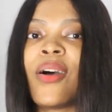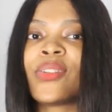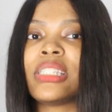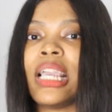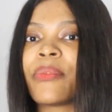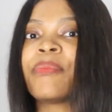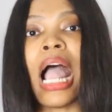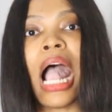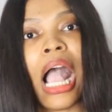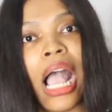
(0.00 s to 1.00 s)
I was just like,
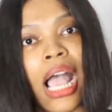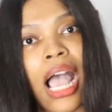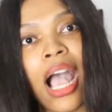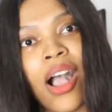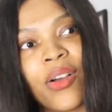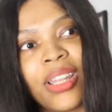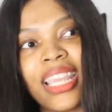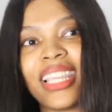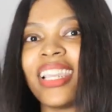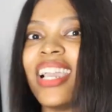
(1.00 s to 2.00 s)
ah, how?
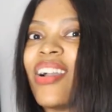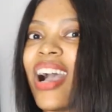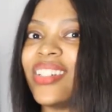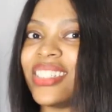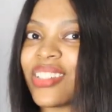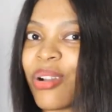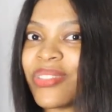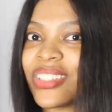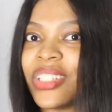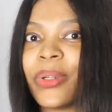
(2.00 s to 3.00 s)
Like, how did this
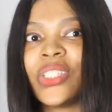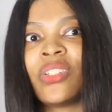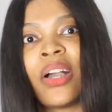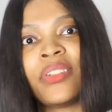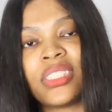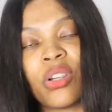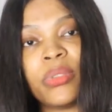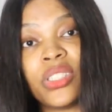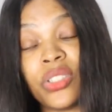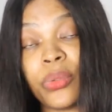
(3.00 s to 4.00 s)
come into the equation? How did this
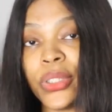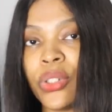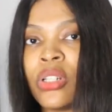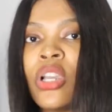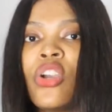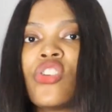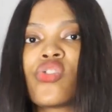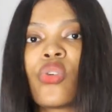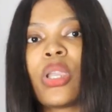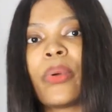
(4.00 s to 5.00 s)
come into the equation?
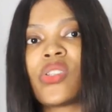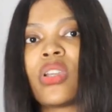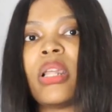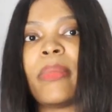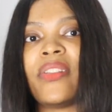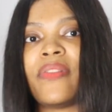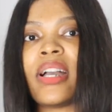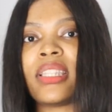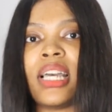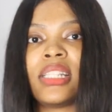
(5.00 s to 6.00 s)
So he was talking about the
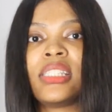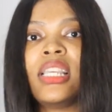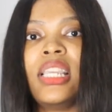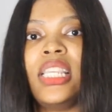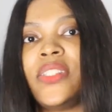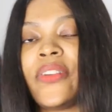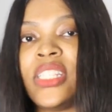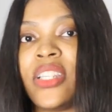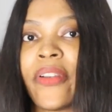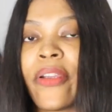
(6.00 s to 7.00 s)
fact that he's
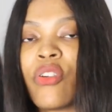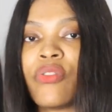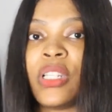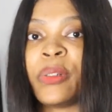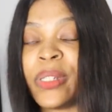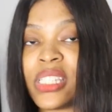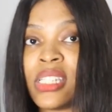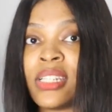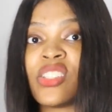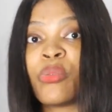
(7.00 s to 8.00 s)
a very confident
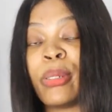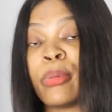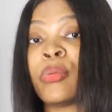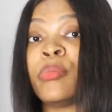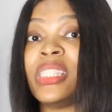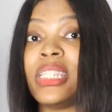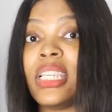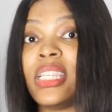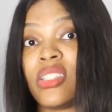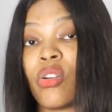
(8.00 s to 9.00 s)
person. There's so many people who
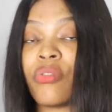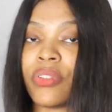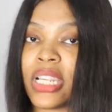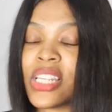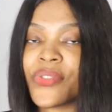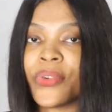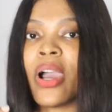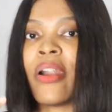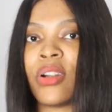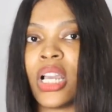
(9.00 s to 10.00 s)
mistake his confidence
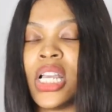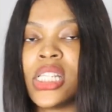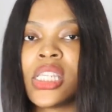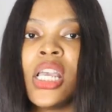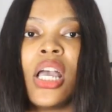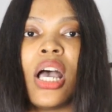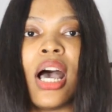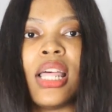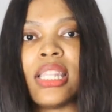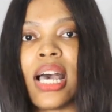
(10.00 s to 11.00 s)
for arrogance,
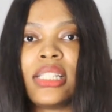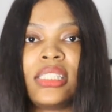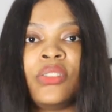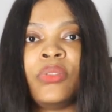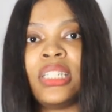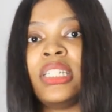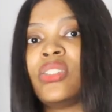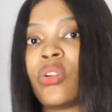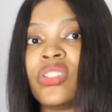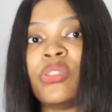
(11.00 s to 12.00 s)
and that the reason
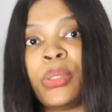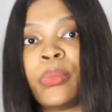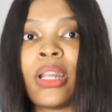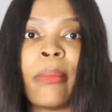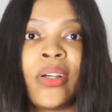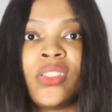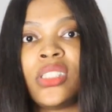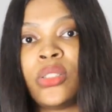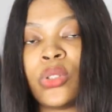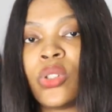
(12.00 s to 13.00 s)
he's talking to Big Brother about the
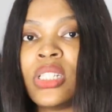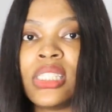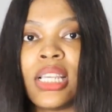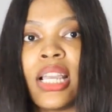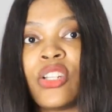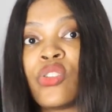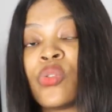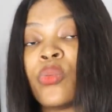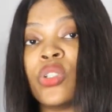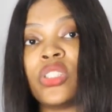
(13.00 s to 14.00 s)
situation is that he
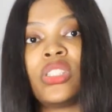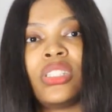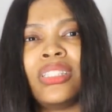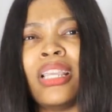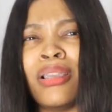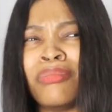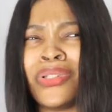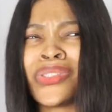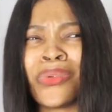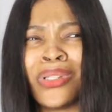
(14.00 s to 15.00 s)
doesn't
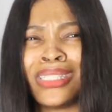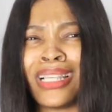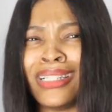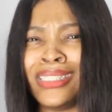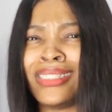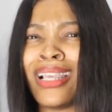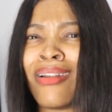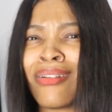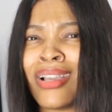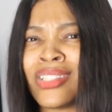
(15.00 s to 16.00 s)
want his
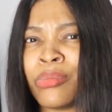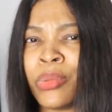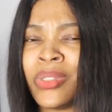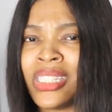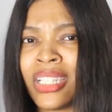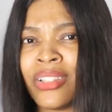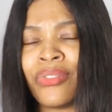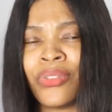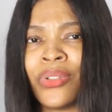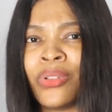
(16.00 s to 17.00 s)
arrogance to be
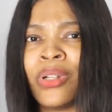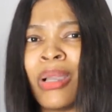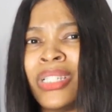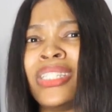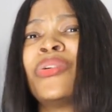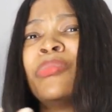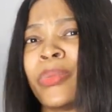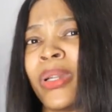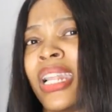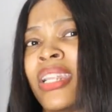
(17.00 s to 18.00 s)
mistaken for, I mean, he told
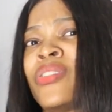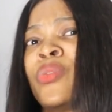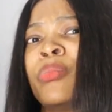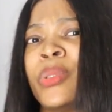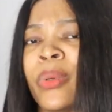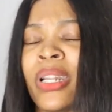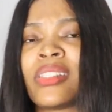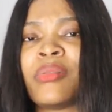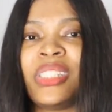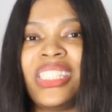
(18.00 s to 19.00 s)
Big Brother that he doesn't want Big
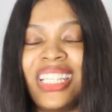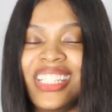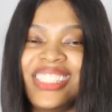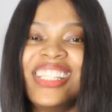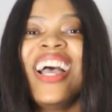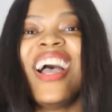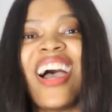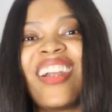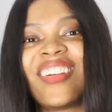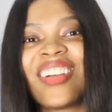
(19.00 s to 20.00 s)
Brother to mistake his
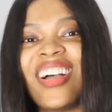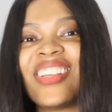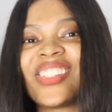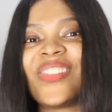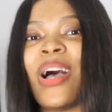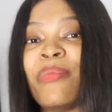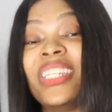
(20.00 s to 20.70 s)
arrogance, I